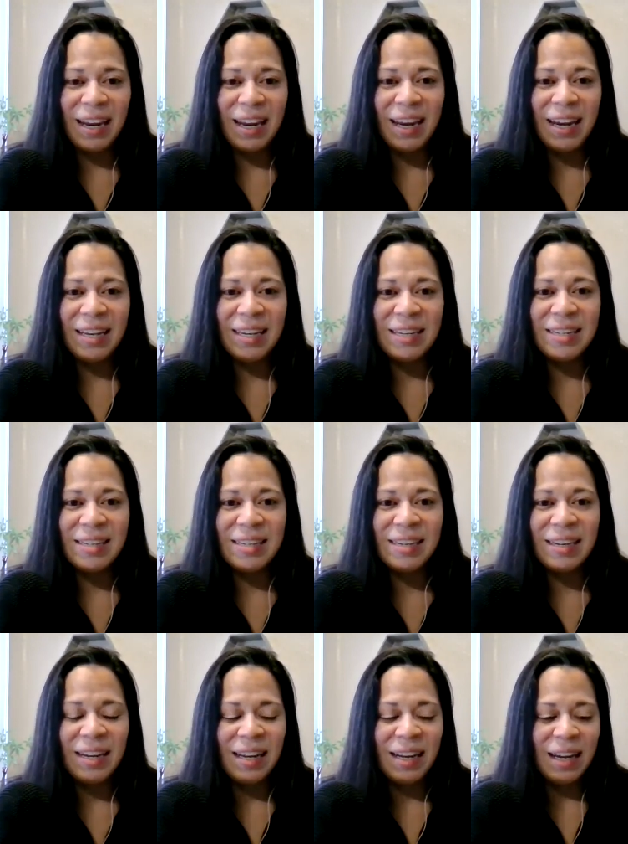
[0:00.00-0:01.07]
And
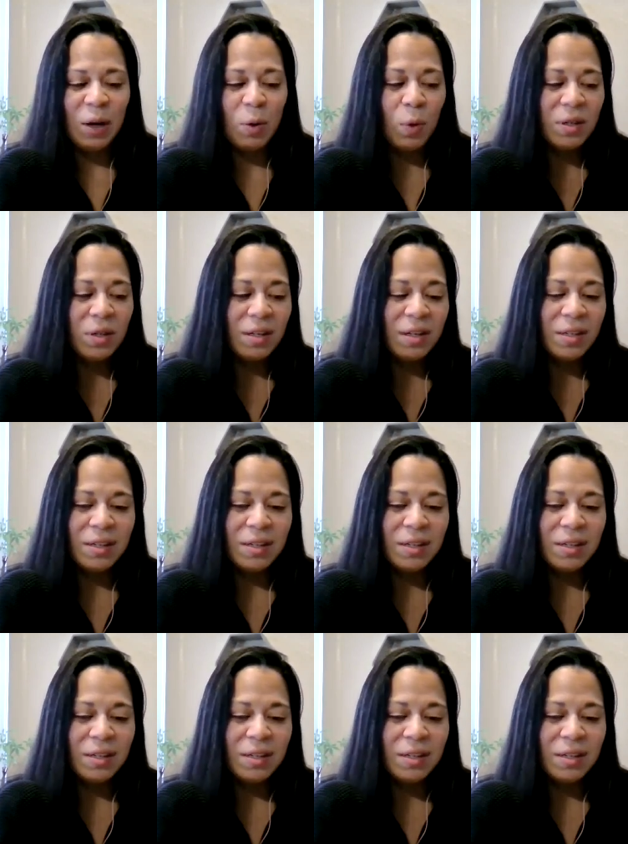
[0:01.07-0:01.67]
it wasn't